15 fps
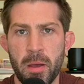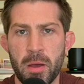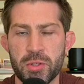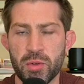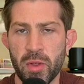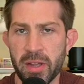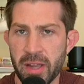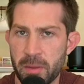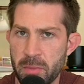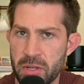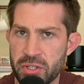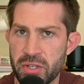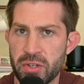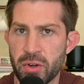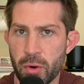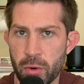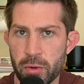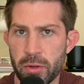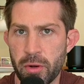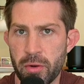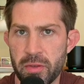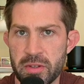So like I mentioned
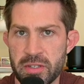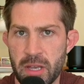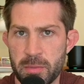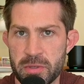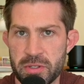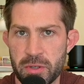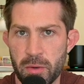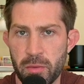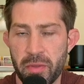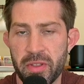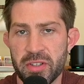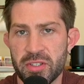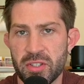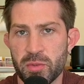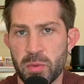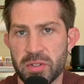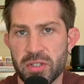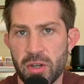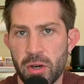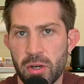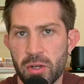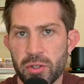earlier in this episode, this is what's
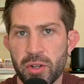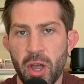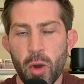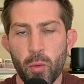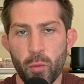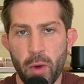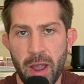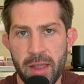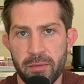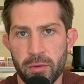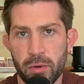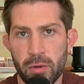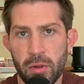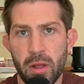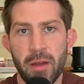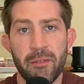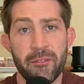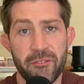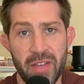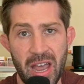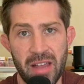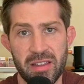called arrival
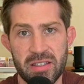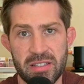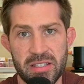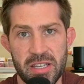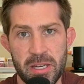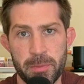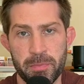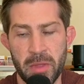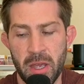fallacy.